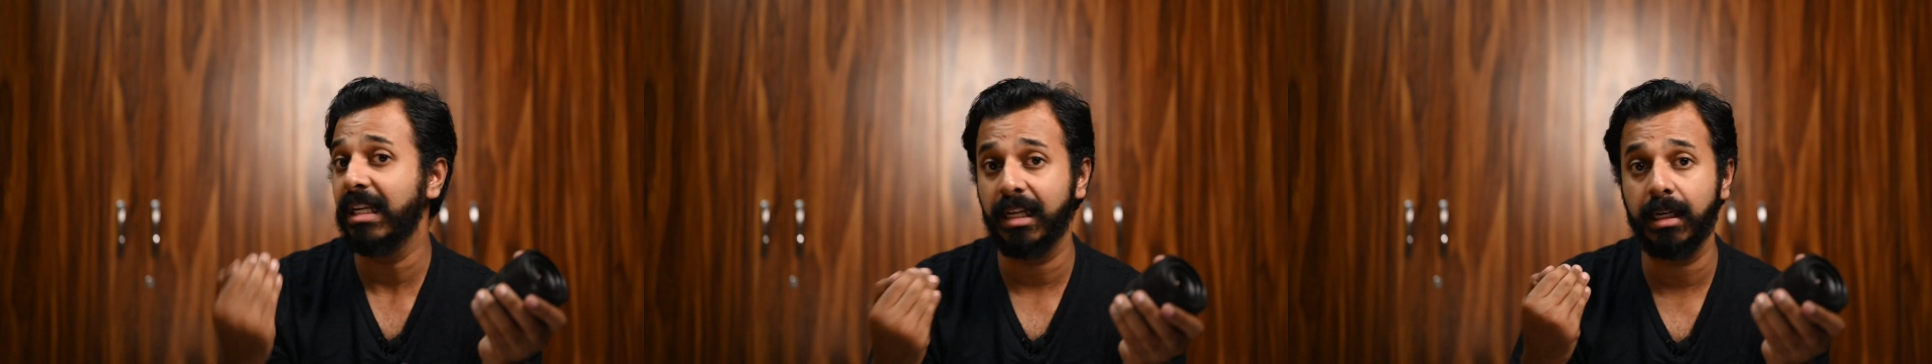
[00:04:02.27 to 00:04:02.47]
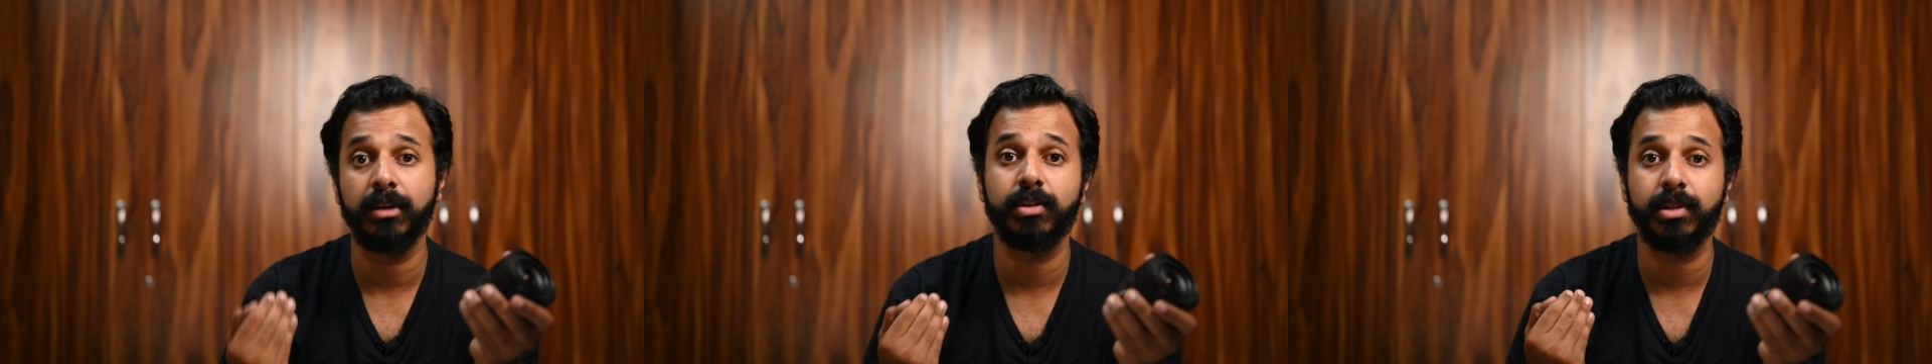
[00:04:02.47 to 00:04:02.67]

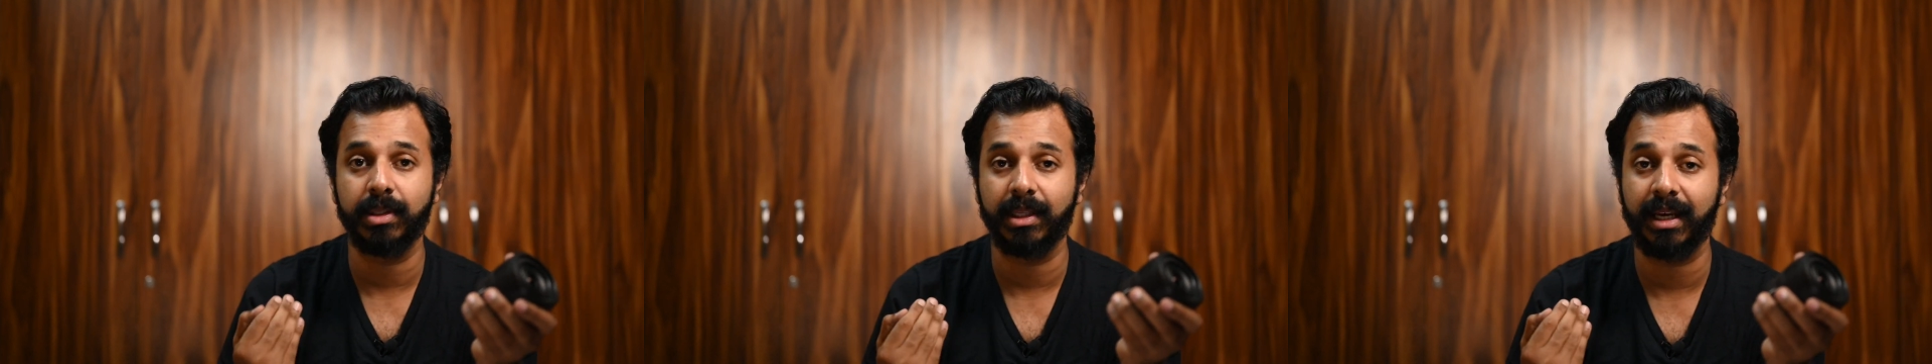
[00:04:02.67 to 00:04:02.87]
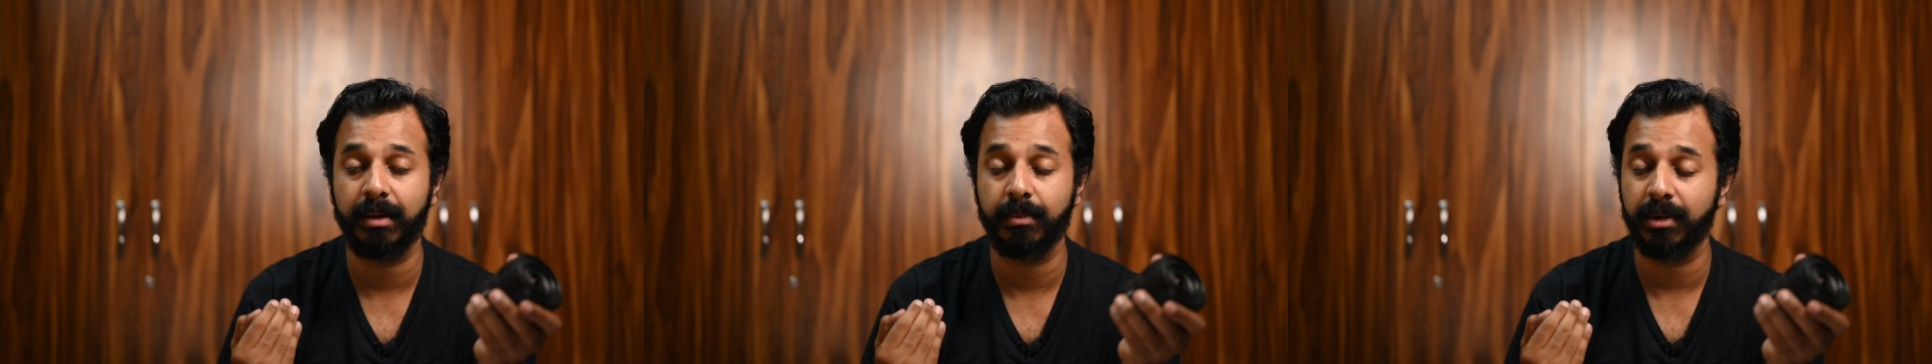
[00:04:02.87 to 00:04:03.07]
close to the
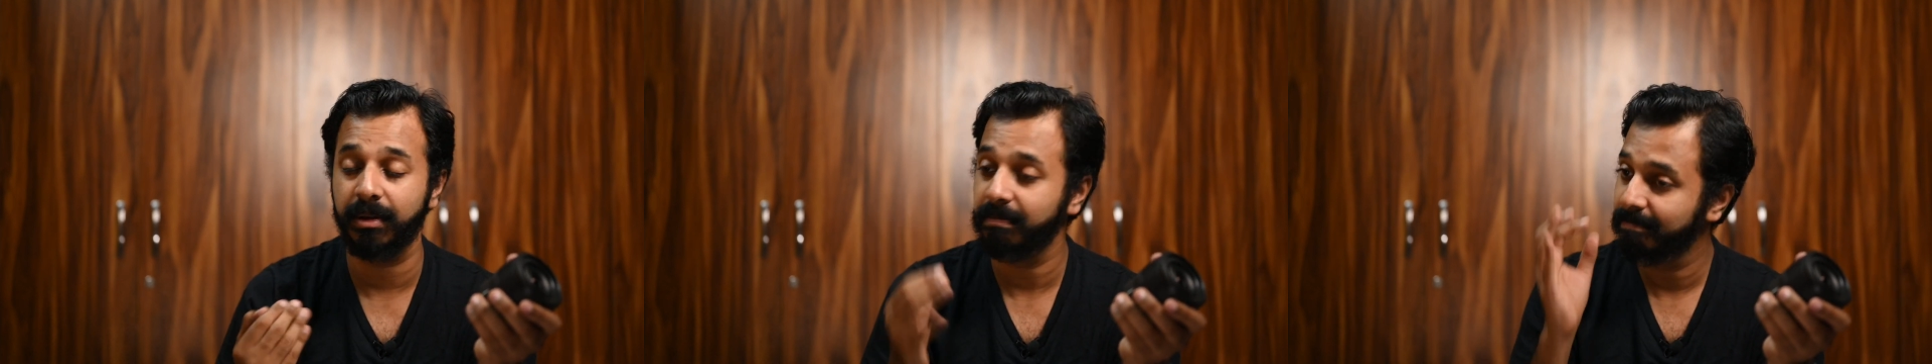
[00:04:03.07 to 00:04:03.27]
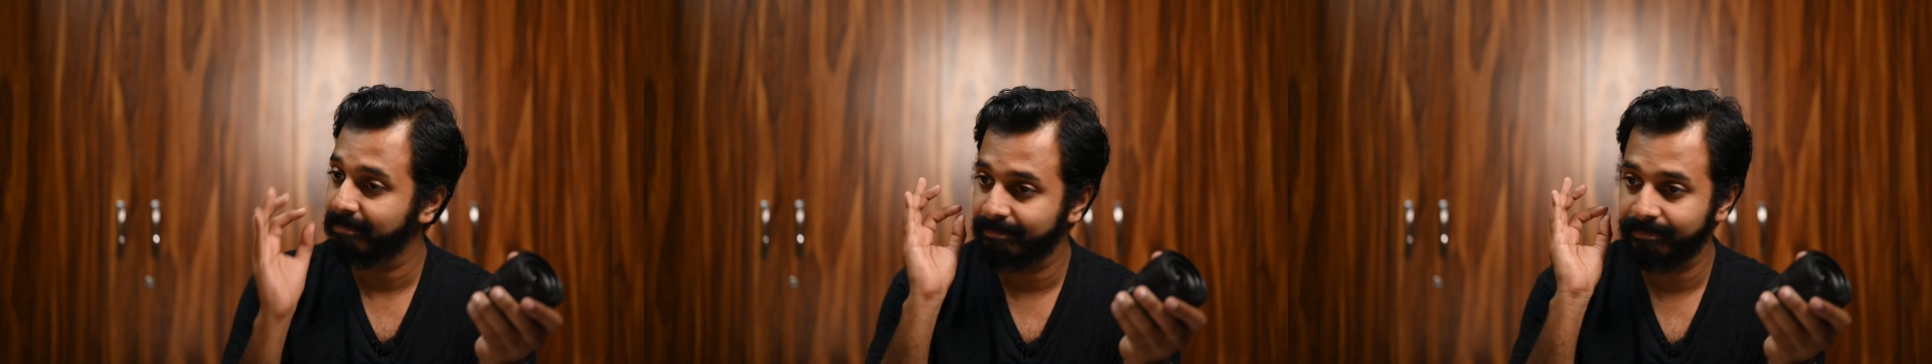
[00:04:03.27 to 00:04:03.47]
camera,
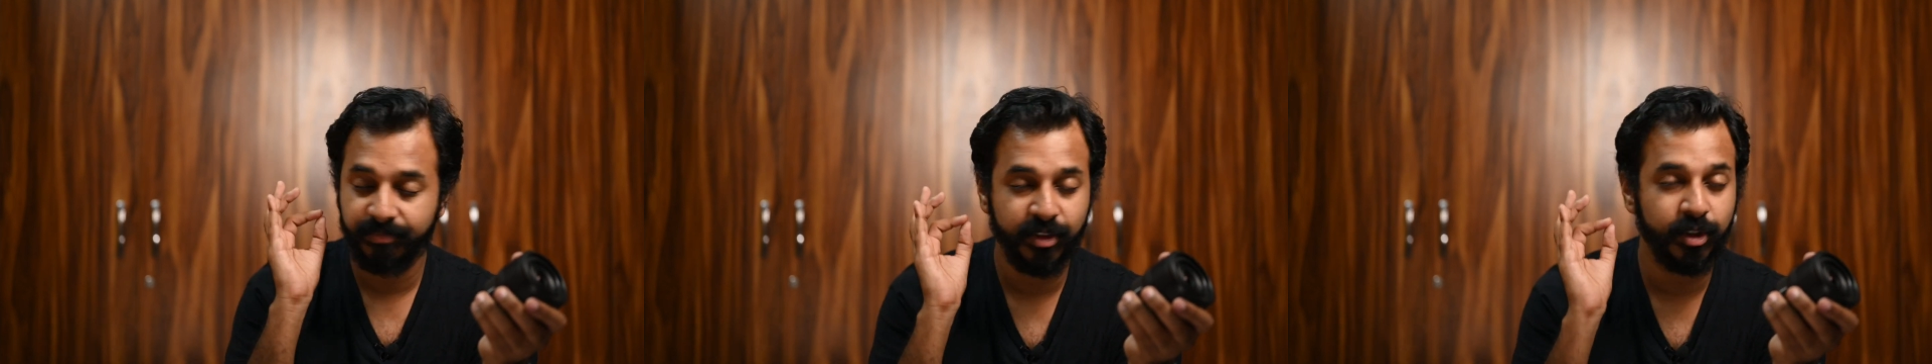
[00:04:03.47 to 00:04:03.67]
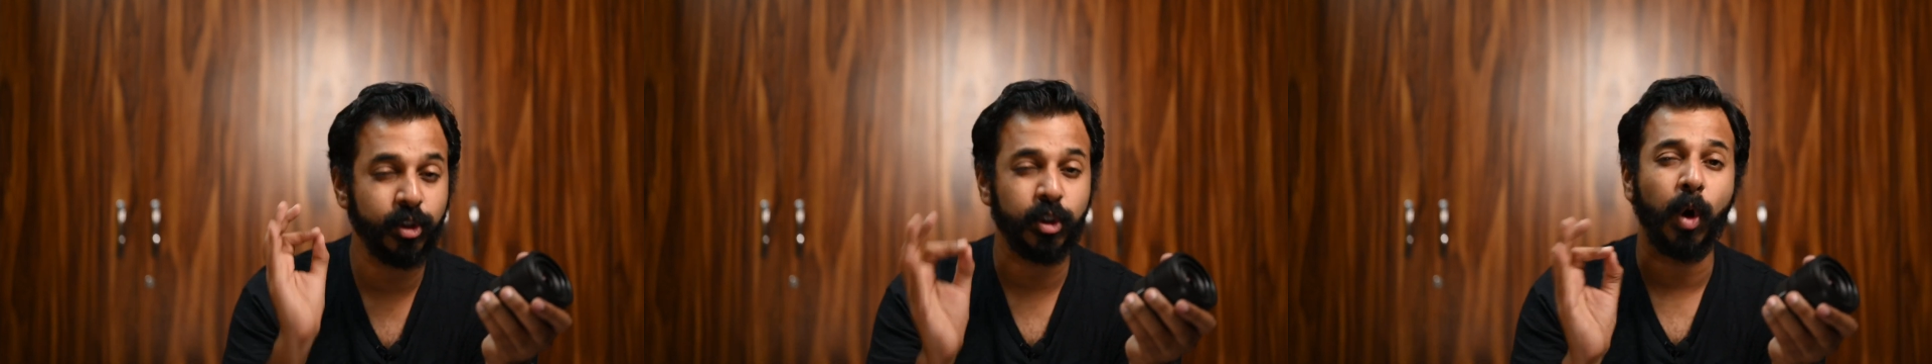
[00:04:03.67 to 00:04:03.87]

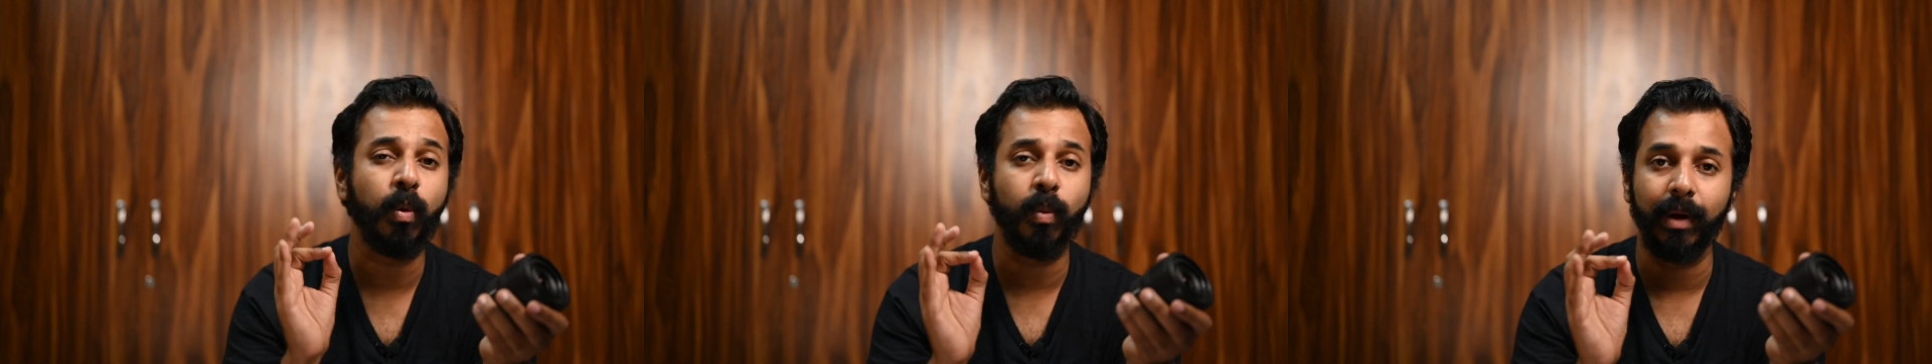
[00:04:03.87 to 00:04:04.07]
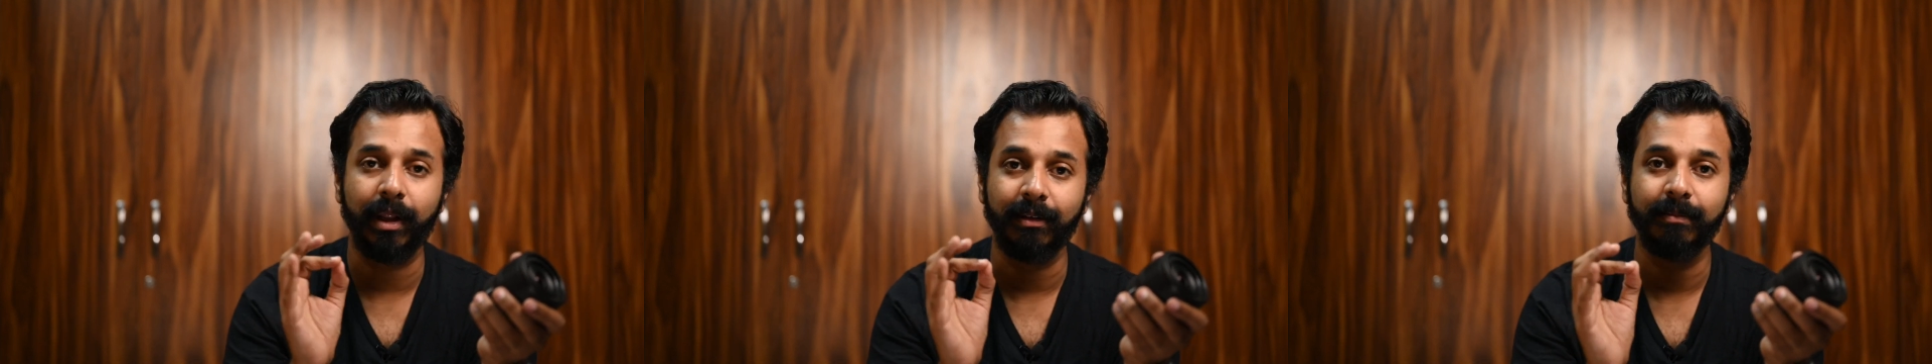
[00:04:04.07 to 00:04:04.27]
so
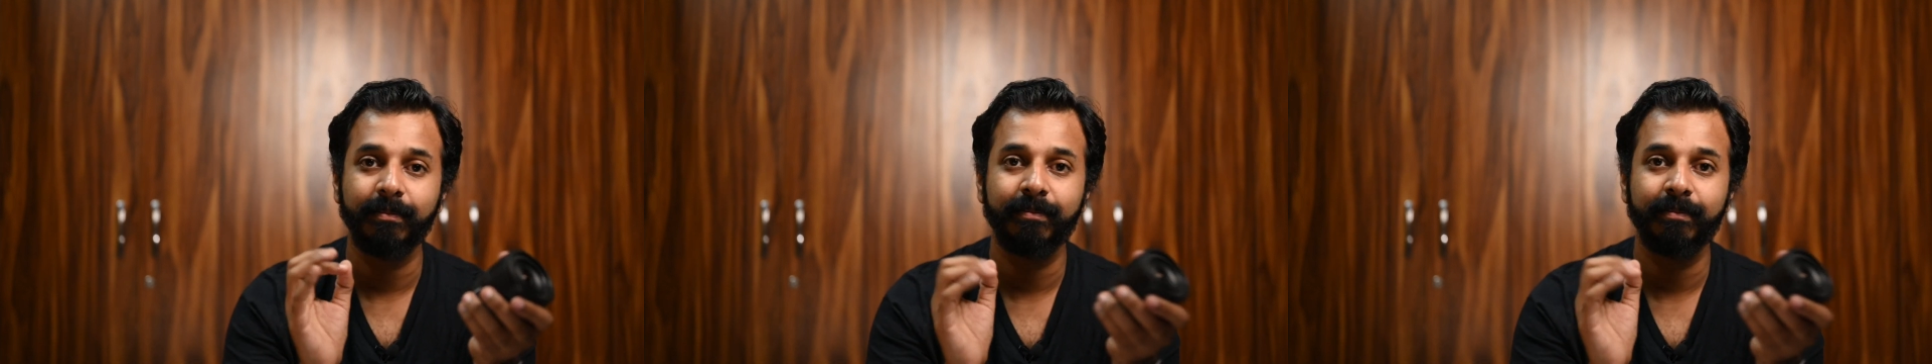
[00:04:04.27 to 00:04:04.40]
well.